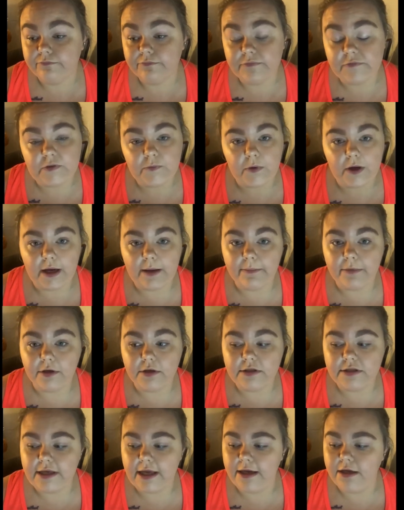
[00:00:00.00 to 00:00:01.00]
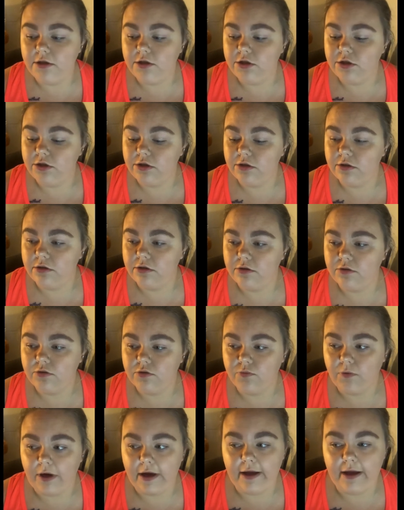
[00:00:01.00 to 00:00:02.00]
why I burn sage. That's
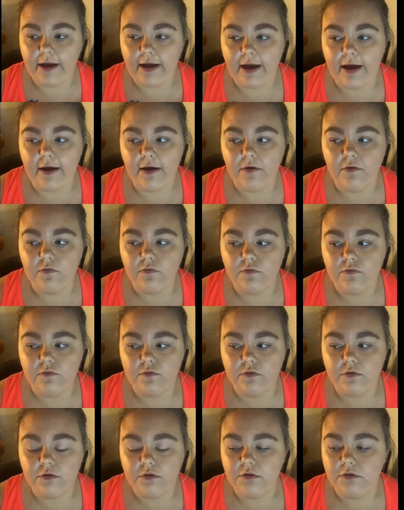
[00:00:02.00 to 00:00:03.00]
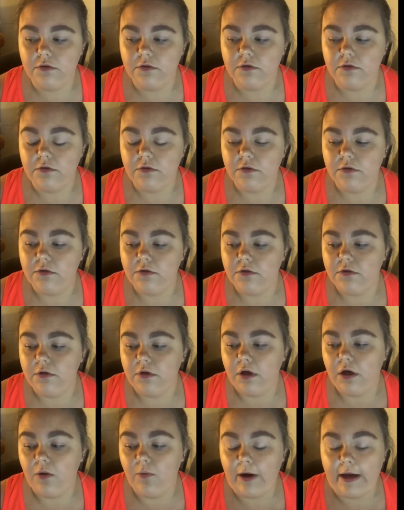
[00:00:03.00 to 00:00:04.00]
why I have
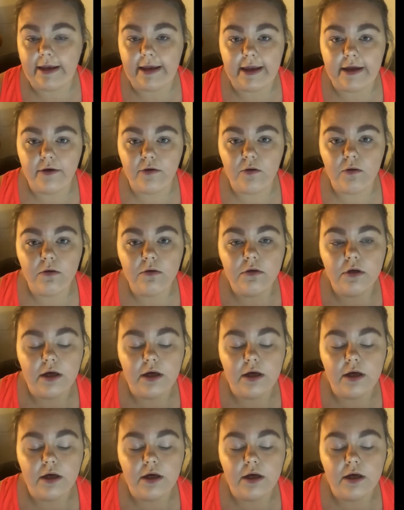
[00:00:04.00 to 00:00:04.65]
a white candle.